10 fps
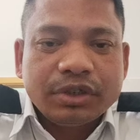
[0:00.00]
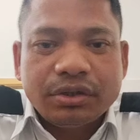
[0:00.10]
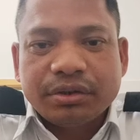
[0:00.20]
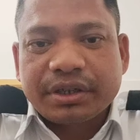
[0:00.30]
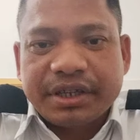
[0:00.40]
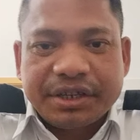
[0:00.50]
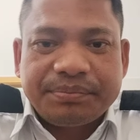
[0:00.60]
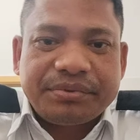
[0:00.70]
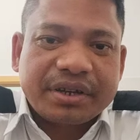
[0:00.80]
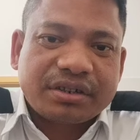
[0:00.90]
Okay,
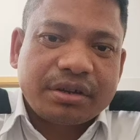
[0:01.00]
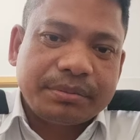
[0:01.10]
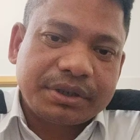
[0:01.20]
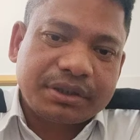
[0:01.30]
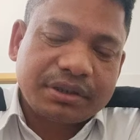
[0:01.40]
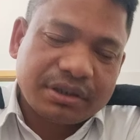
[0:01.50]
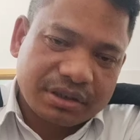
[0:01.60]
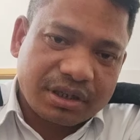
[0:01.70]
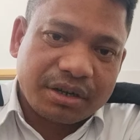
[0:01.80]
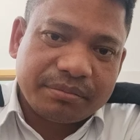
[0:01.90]
if you are coming,
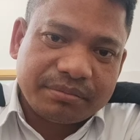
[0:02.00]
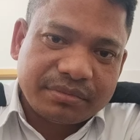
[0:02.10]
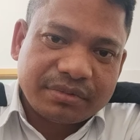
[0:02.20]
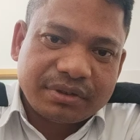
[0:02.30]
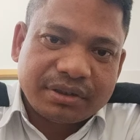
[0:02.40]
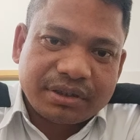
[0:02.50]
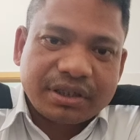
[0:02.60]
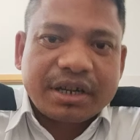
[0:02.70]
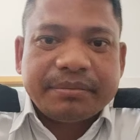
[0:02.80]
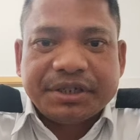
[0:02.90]
come.
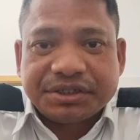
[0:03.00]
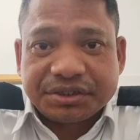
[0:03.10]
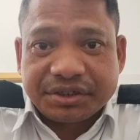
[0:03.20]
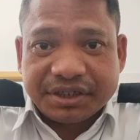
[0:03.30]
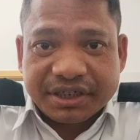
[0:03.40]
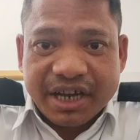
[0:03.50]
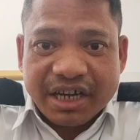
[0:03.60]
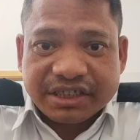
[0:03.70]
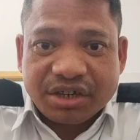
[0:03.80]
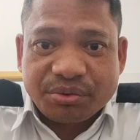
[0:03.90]
There are many security
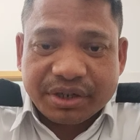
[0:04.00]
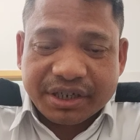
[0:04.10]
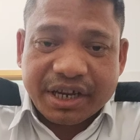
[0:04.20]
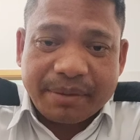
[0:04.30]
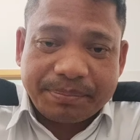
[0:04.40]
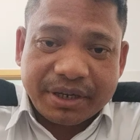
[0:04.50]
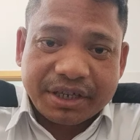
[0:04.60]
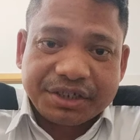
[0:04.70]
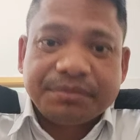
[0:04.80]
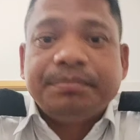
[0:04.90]
guards are working
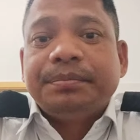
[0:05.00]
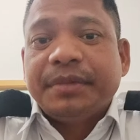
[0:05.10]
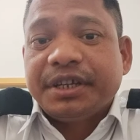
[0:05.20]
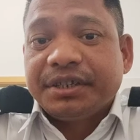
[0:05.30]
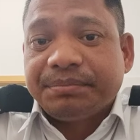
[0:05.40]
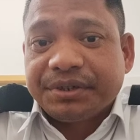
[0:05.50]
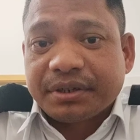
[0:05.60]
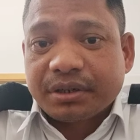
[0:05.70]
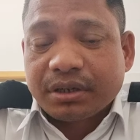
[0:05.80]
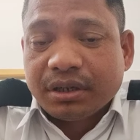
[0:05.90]
happily in many
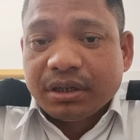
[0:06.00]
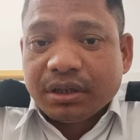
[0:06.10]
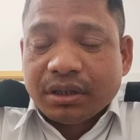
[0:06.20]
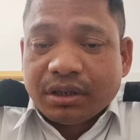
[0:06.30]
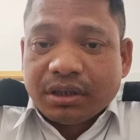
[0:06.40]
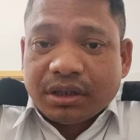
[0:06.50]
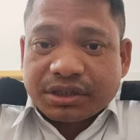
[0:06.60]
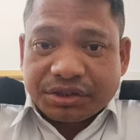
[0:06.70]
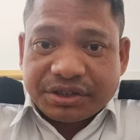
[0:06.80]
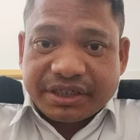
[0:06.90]

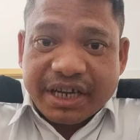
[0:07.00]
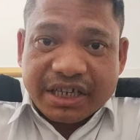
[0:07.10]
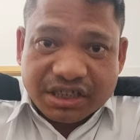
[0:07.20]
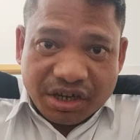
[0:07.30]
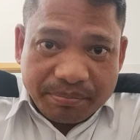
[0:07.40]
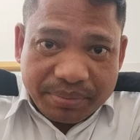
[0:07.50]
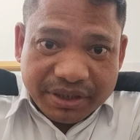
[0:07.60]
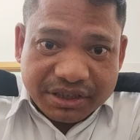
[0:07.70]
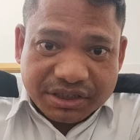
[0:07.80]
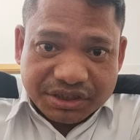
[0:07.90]
security guard
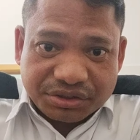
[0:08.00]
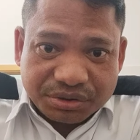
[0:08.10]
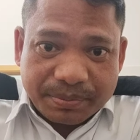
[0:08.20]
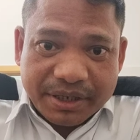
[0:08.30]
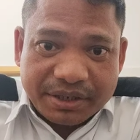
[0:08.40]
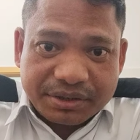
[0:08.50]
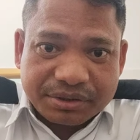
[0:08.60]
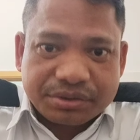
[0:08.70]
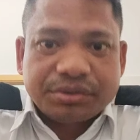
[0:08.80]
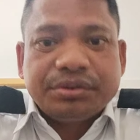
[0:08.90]
companies in Dubai,
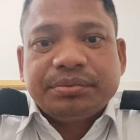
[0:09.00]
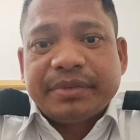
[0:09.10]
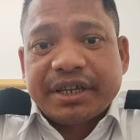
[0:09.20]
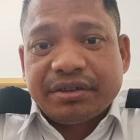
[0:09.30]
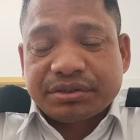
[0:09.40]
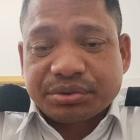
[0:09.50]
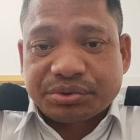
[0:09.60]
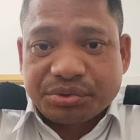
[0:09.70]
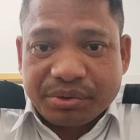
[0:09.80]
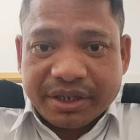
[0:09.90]
so you may also
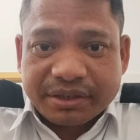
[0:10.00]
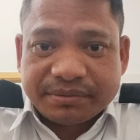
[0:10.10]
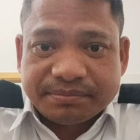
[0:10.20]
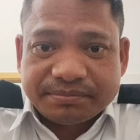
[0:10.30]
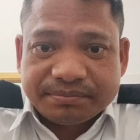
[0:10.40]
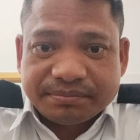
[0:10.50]
join.